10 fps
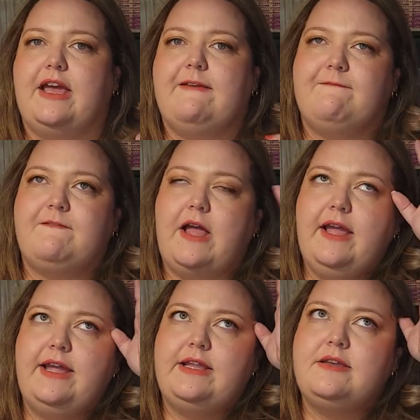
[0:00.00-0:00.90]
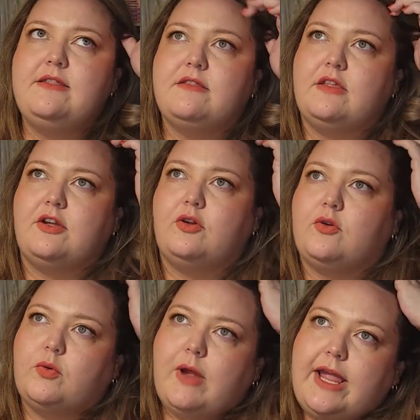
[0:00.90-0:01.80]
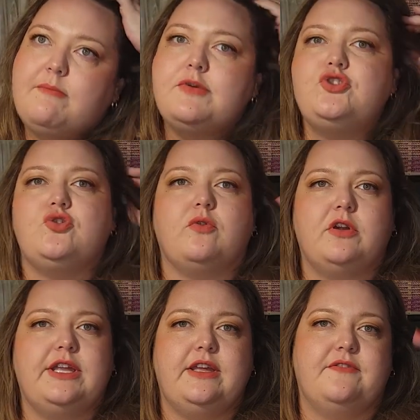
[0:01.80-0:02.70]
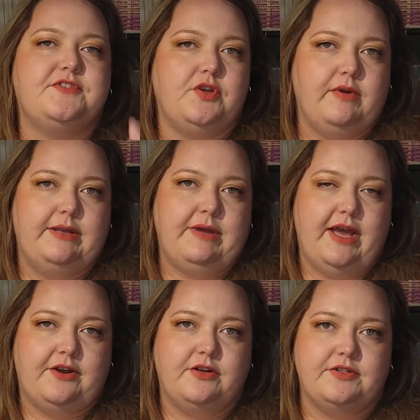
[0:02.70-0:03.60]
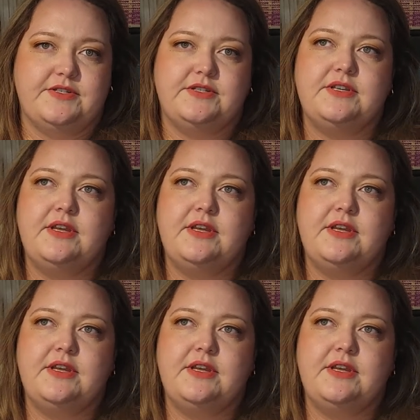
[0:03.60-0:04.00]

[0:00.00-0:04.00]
I find the great majority of sewing patterns